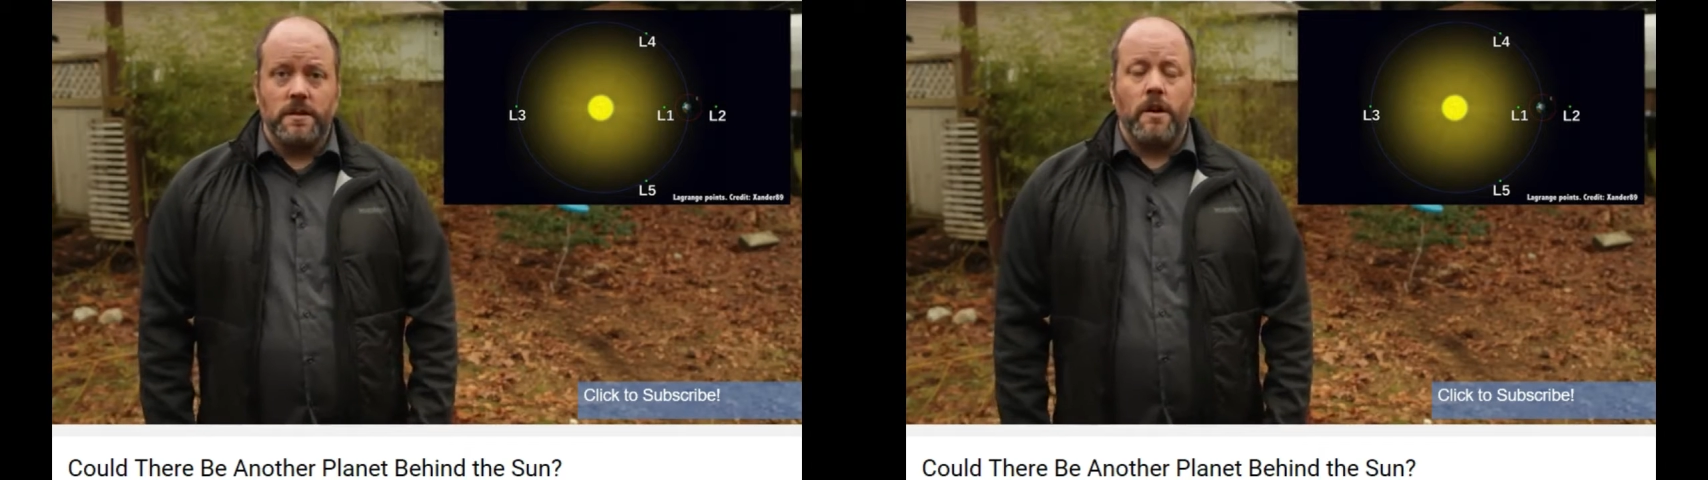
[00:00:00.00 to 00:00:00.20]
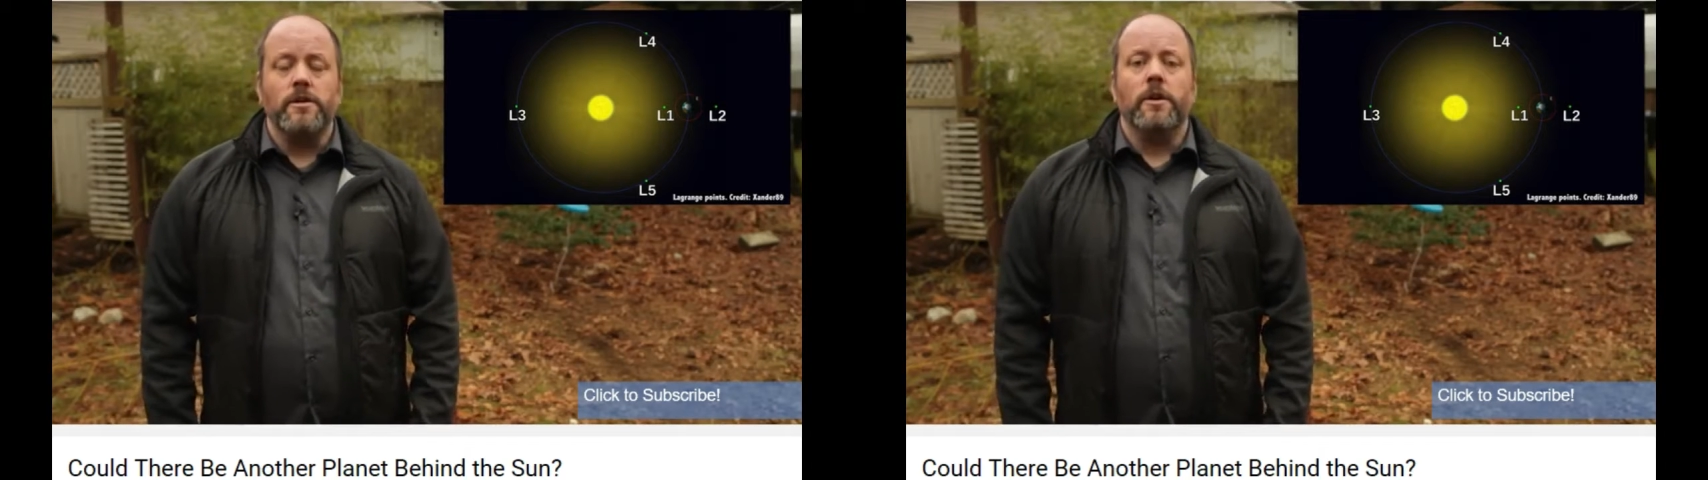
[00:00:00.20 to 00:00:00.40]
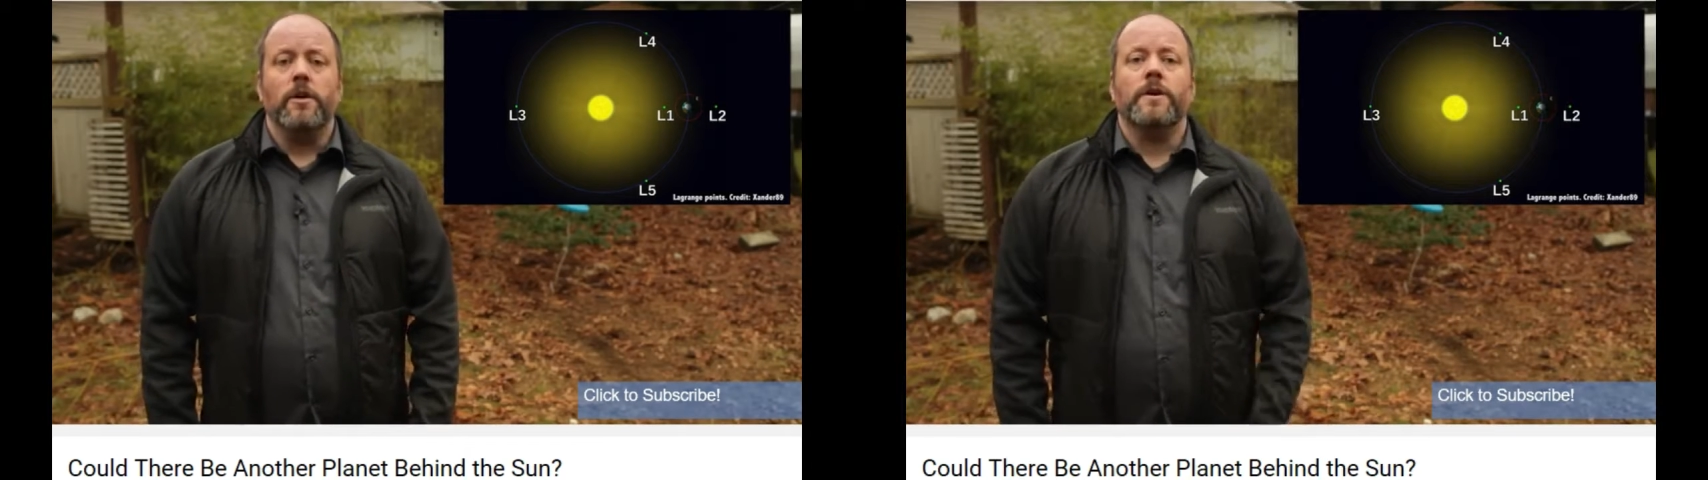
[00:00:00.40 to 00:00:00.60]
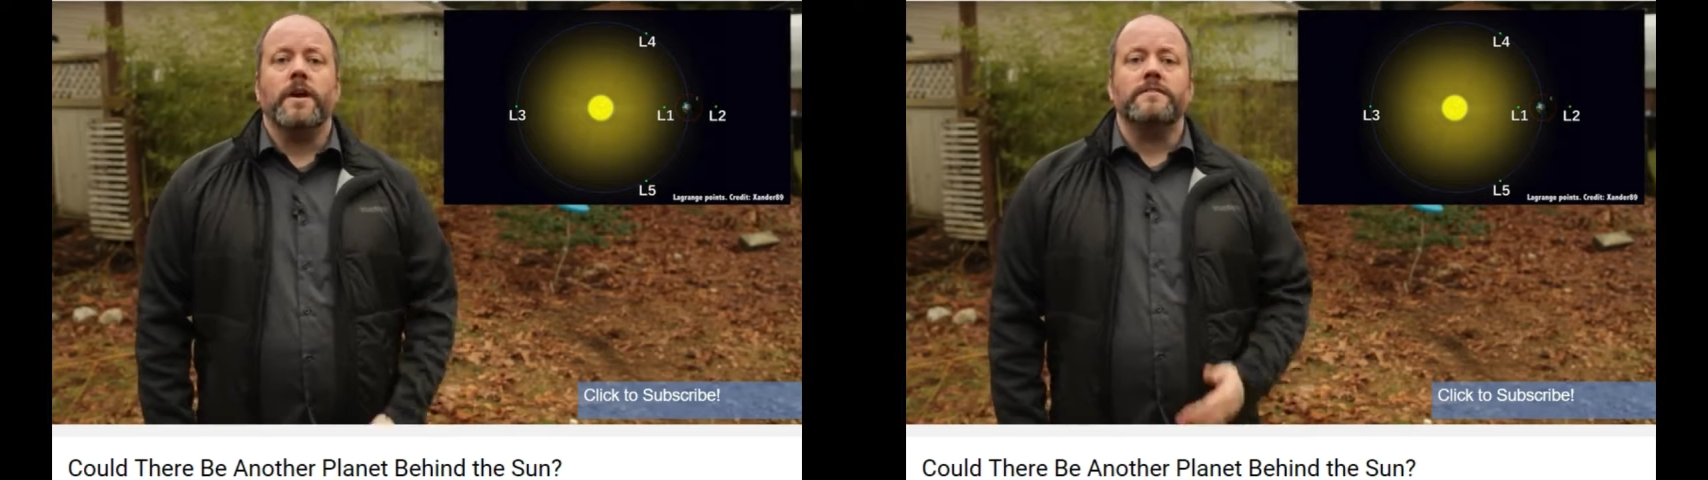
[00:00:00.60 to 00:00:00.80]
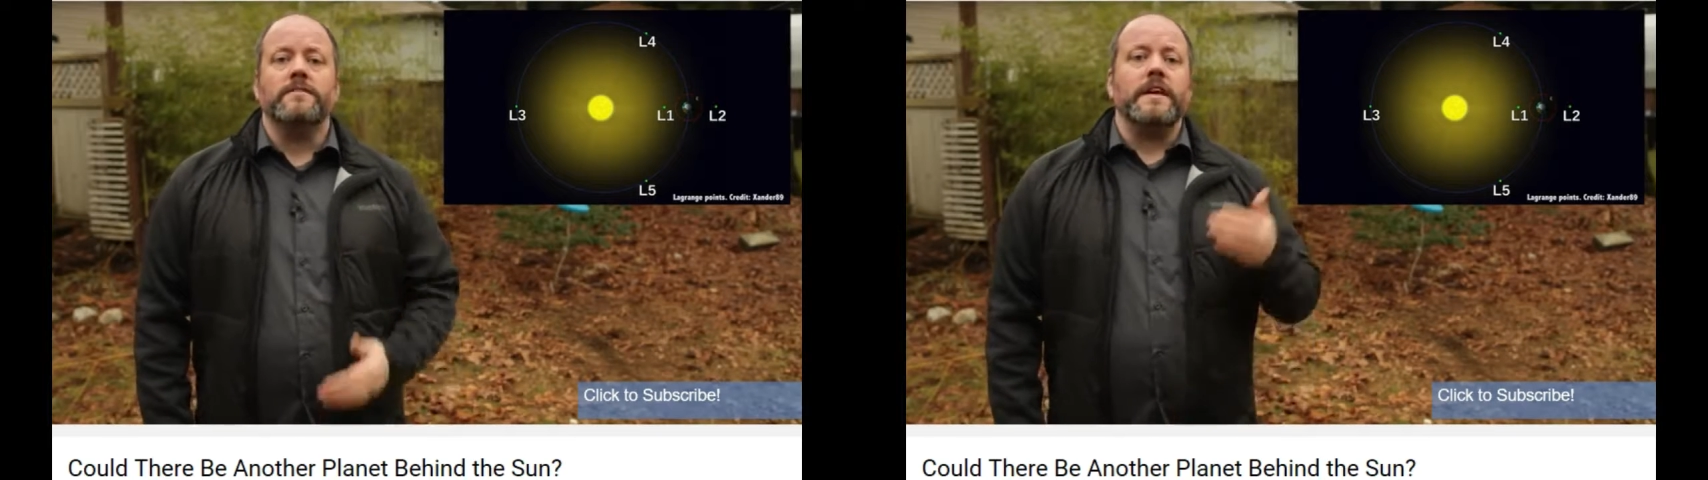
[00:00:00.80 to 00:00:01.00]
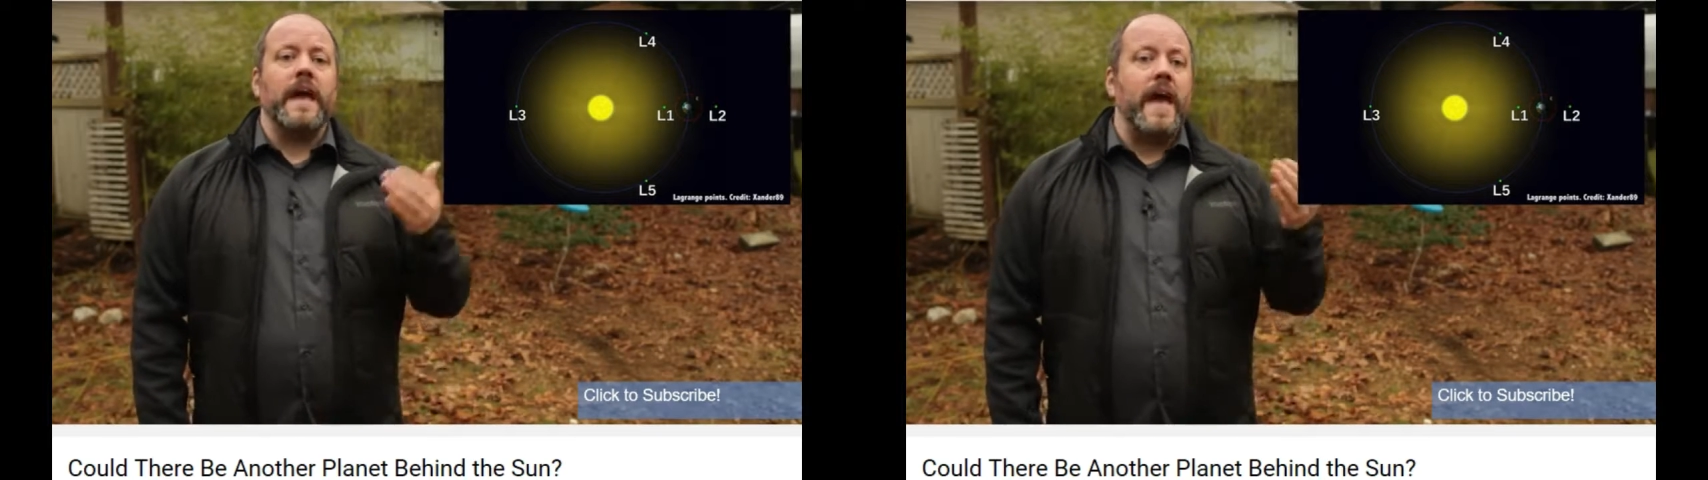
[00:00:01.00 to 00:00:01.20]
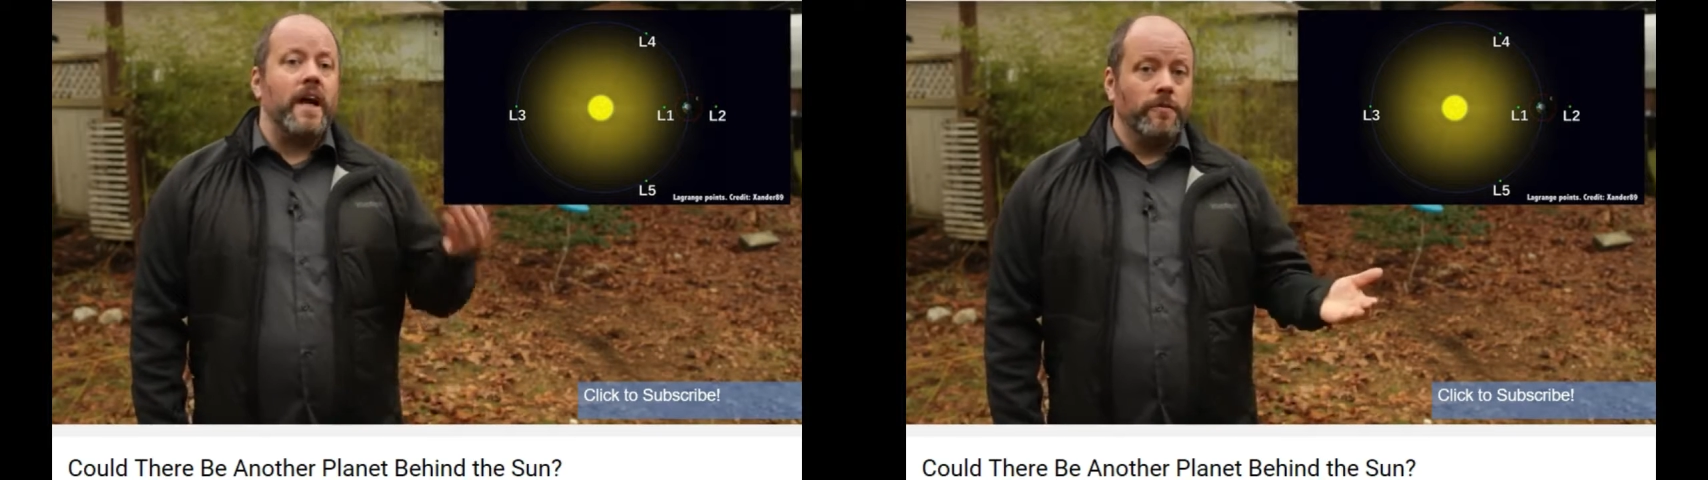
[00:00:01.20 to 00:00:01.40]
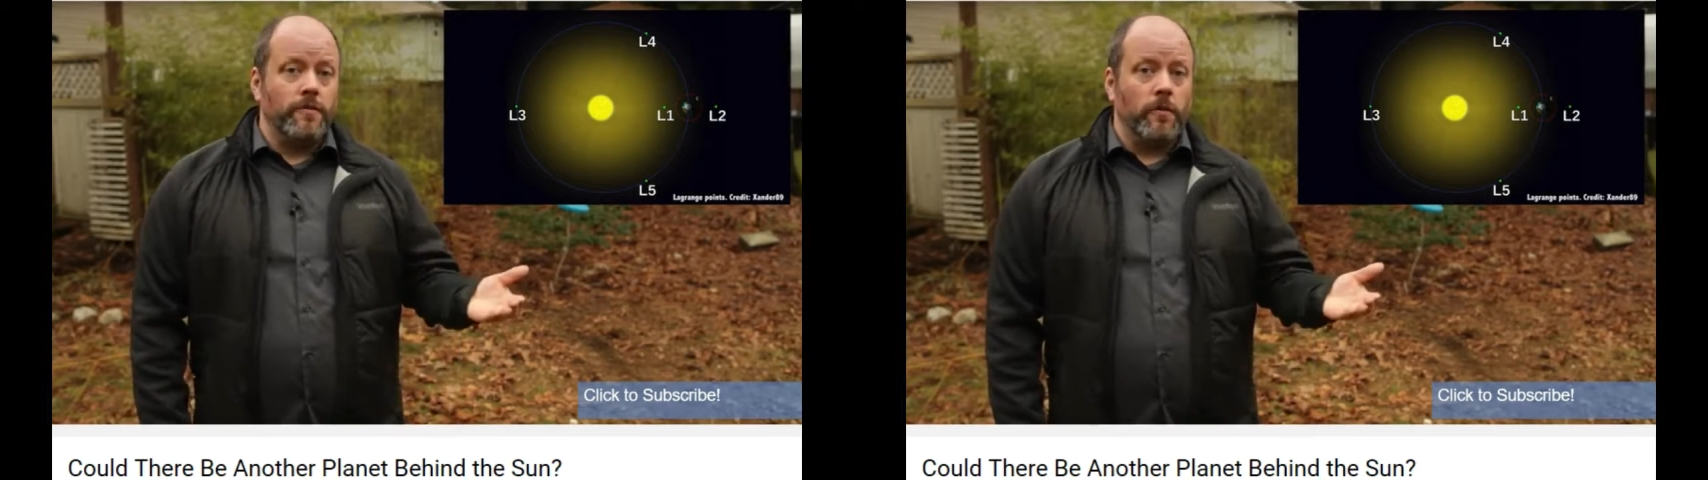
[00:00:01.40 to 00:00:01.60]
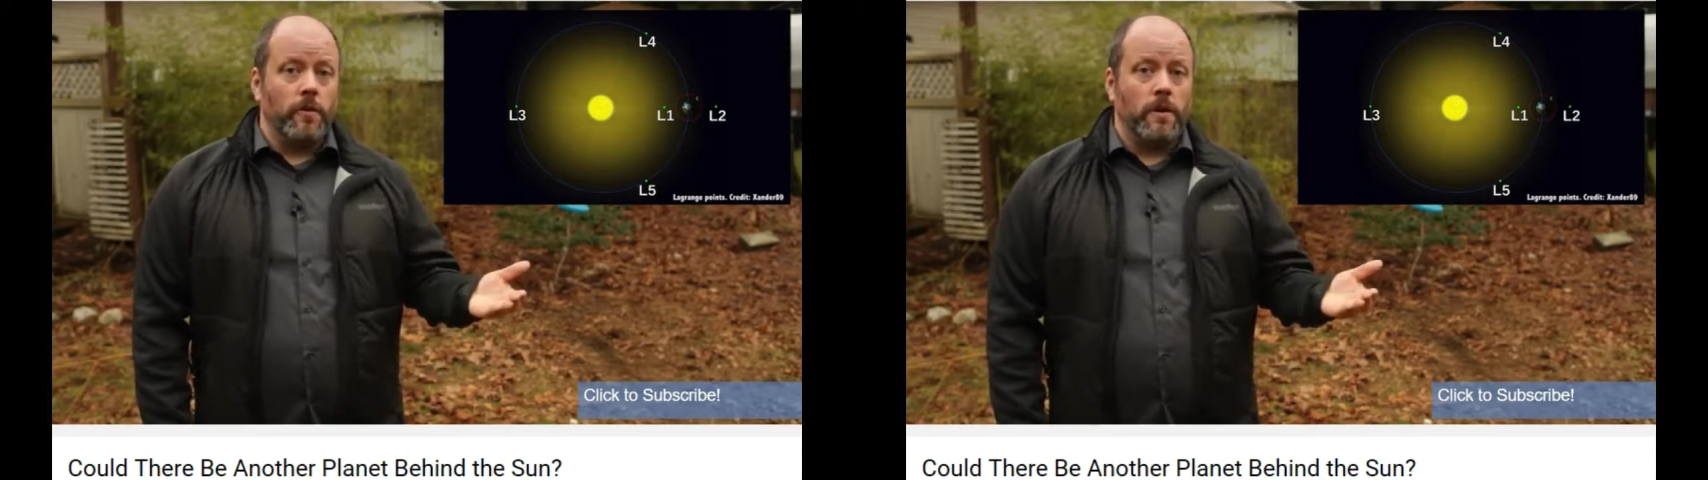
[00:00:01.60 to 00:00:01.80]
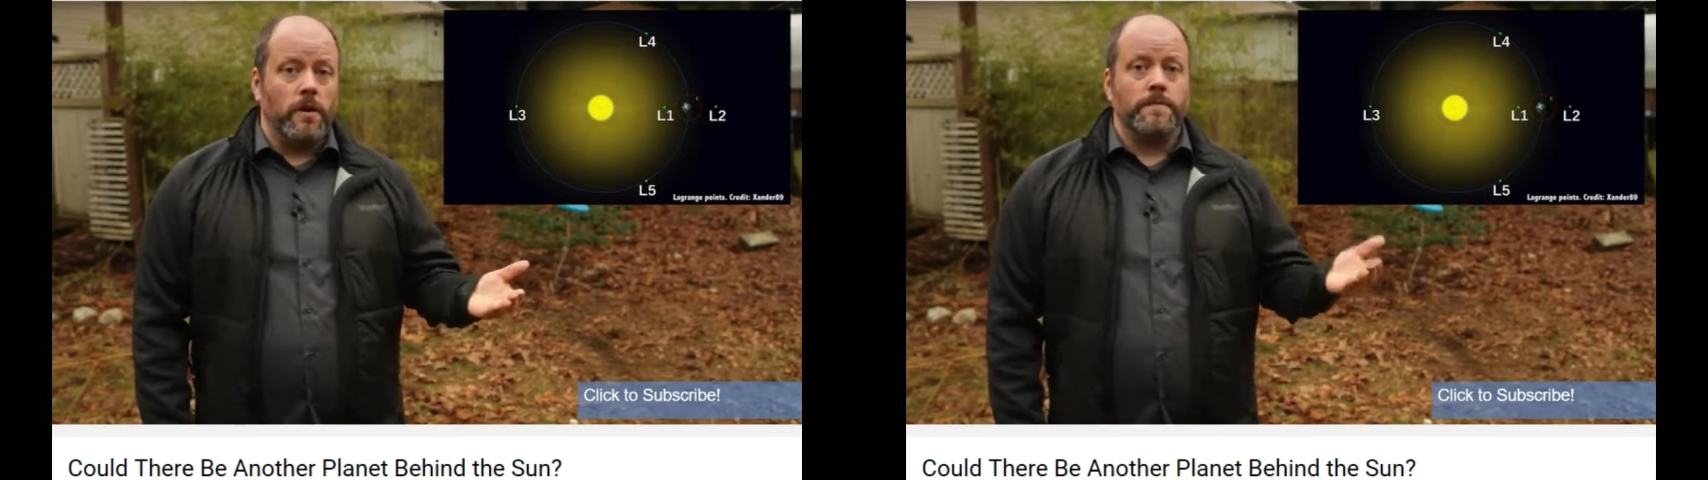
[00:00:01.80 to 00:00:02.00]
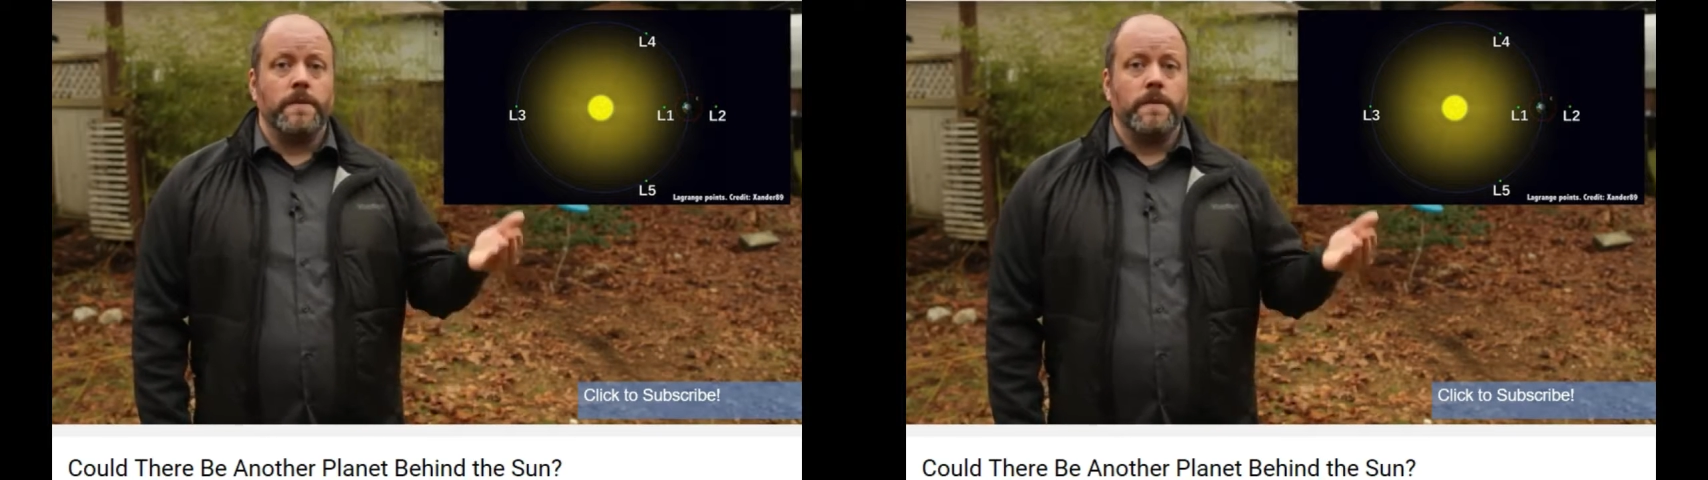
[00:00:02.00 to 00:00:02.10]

are known as the L4